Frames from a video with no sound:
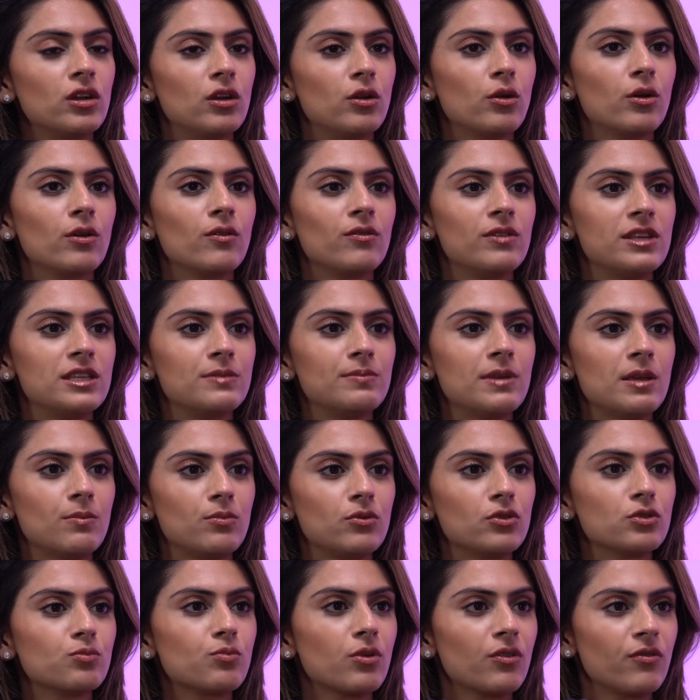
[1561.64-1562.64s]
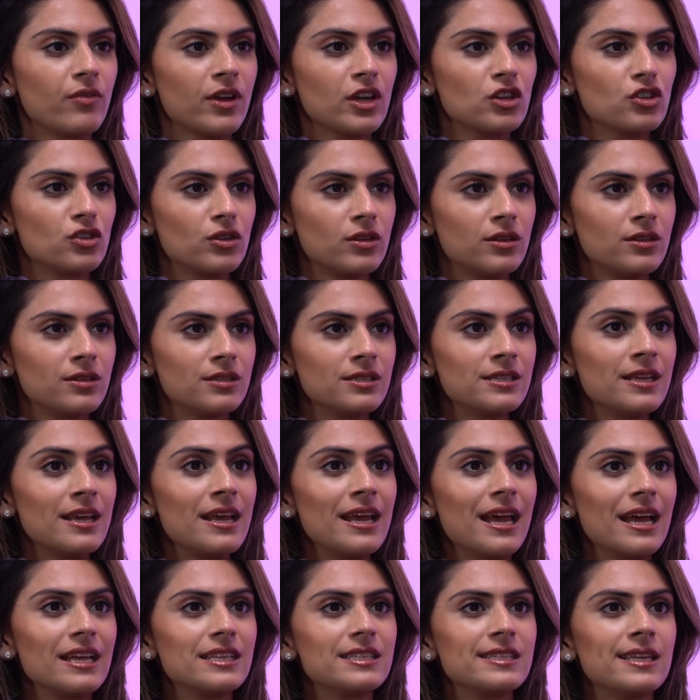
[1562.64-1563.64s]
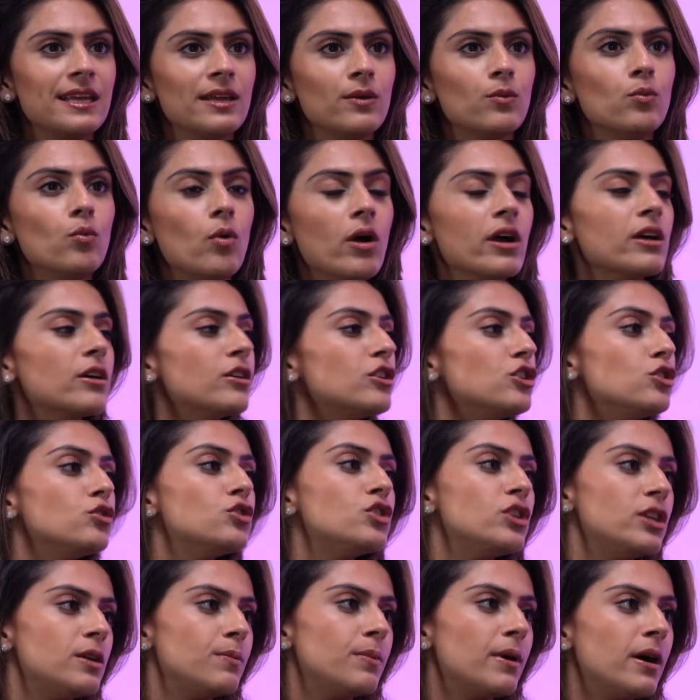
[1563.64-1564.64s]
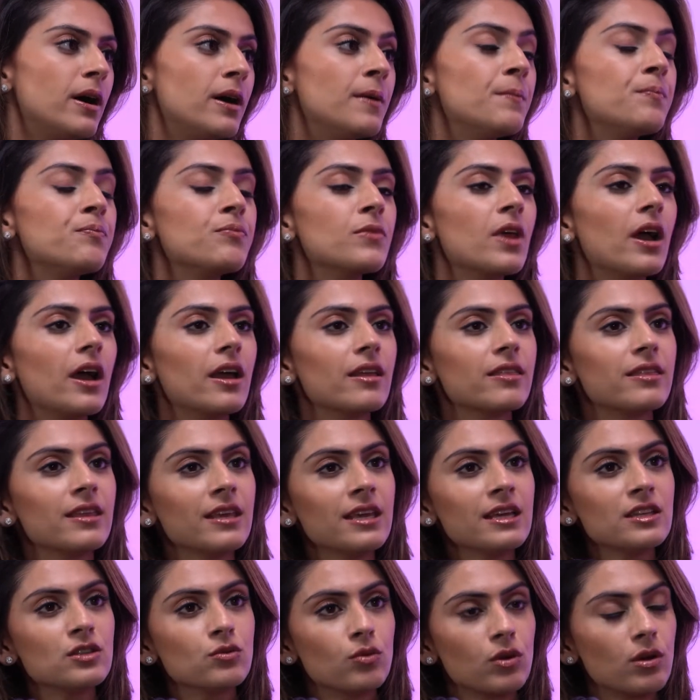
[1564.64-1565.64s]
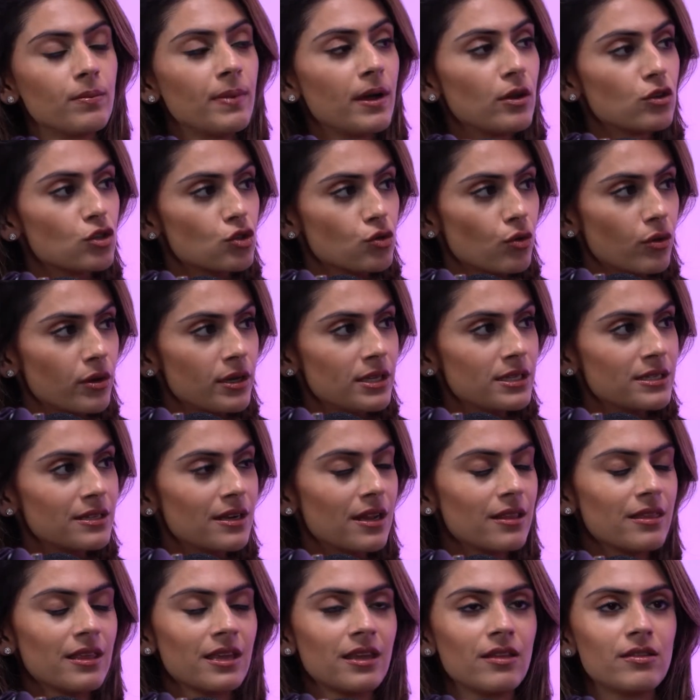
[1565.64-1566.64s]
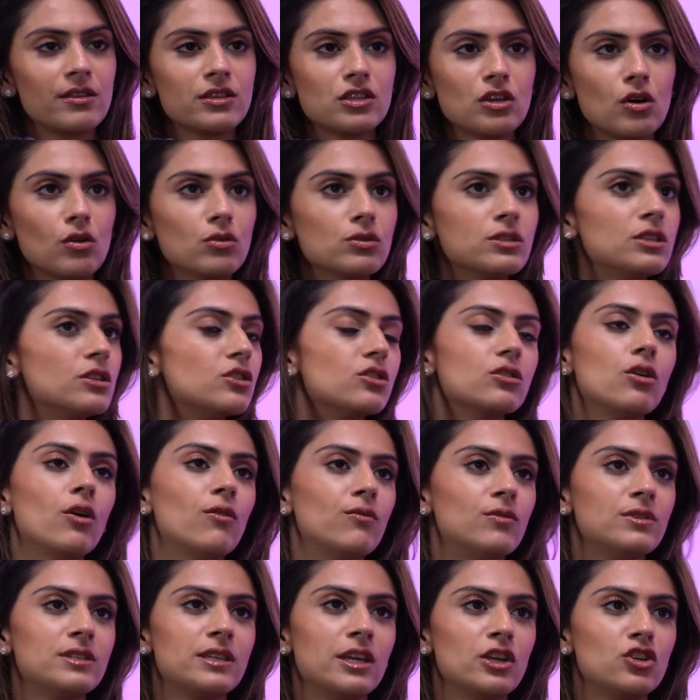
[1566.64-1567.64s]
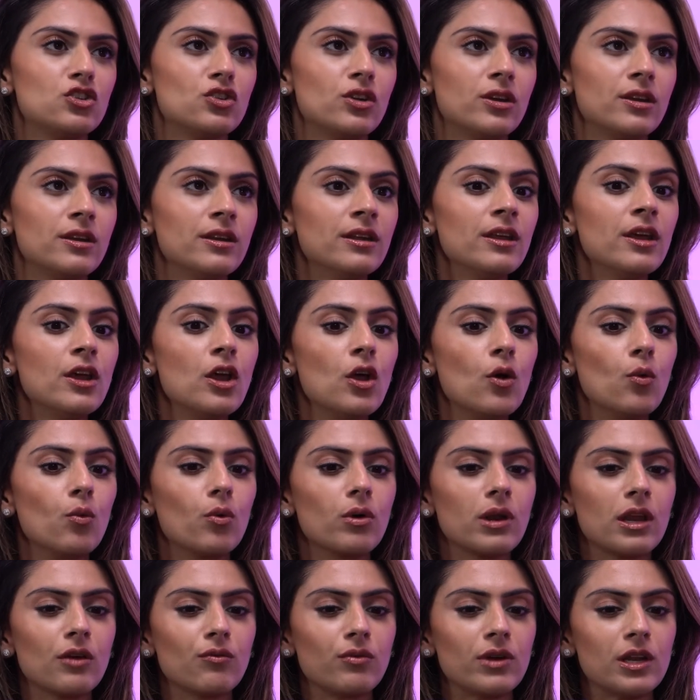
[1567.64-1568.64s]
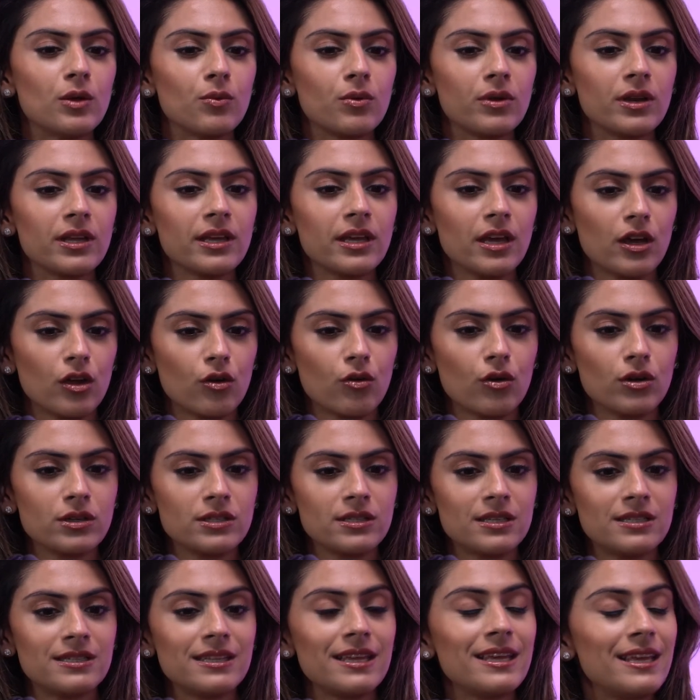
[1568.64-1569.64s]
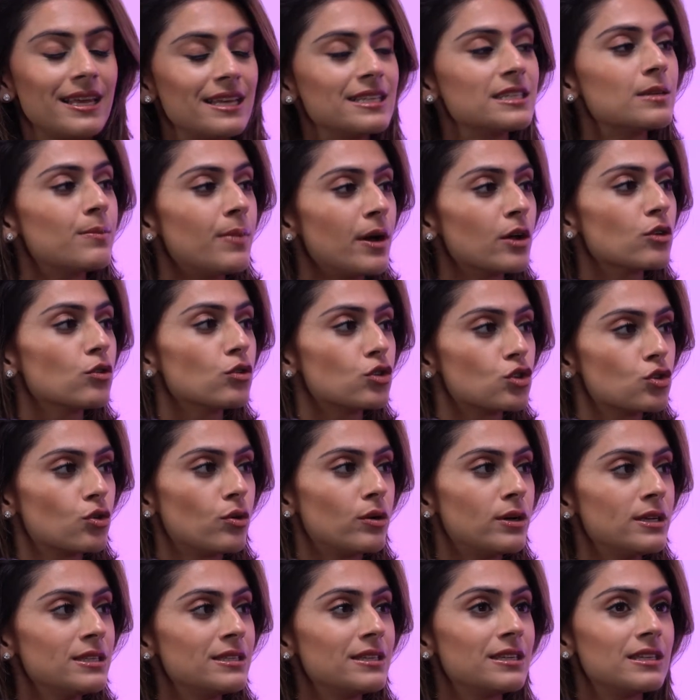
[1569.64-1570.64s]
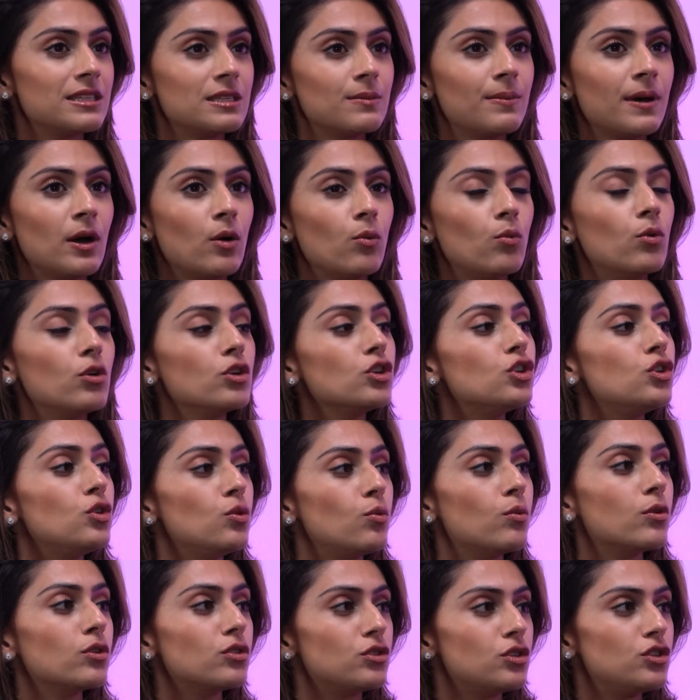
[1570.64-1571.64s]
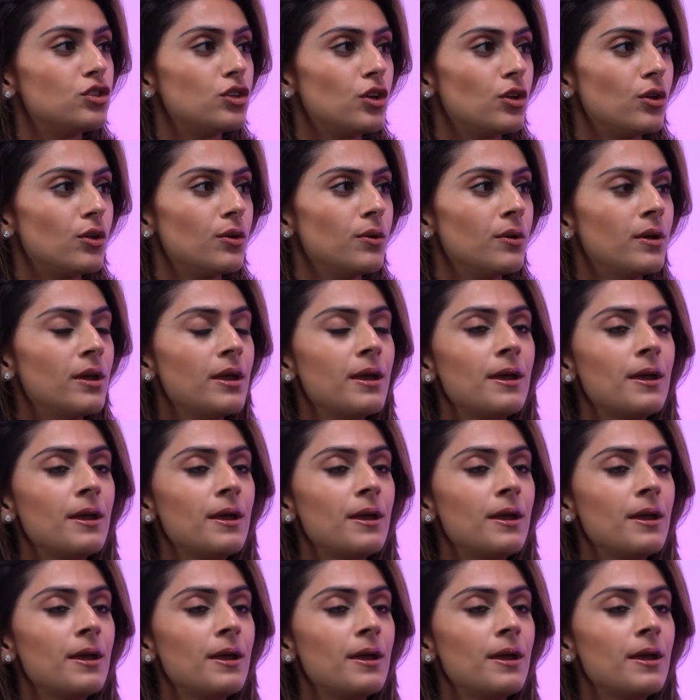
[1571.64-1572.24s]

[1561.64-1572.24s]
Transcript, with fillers: a lot of these people's professions and say, why aren't you cheaper? I think it's all about choice. And I think in this whole conversation, what I really want to get across is it is about your choice and it's about what you want to do.